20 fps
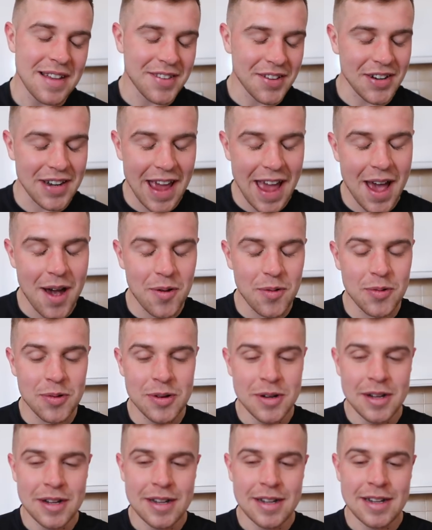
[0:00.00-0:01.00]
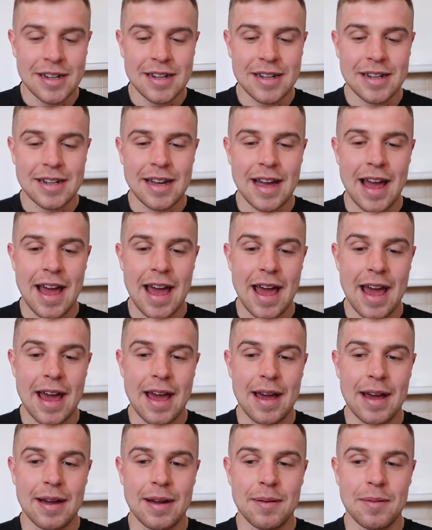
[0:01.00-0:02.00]
So now
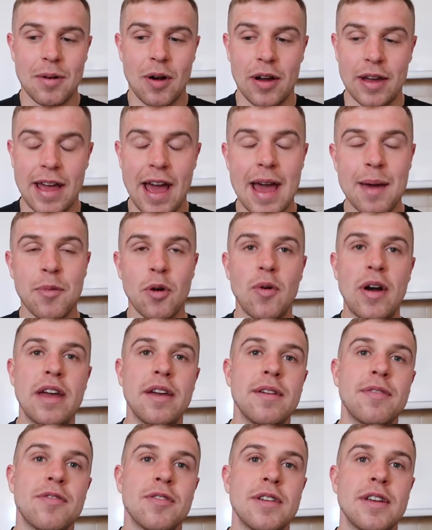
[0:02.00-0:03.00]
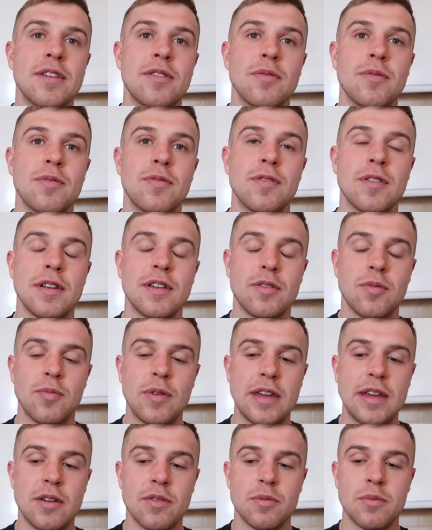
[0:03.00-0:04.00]
I came away for this
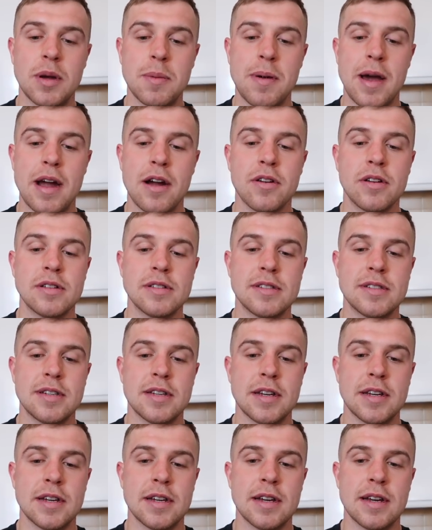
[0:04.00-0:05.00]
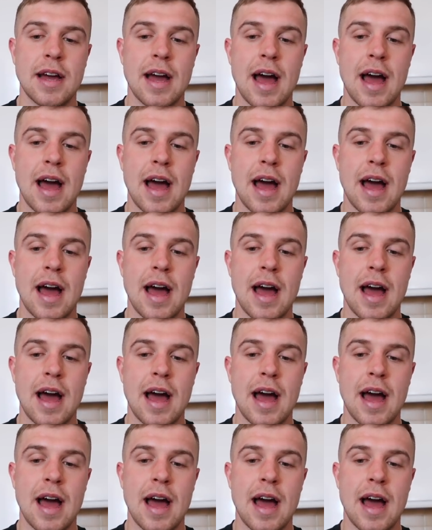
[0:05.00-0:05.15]
week with my parents to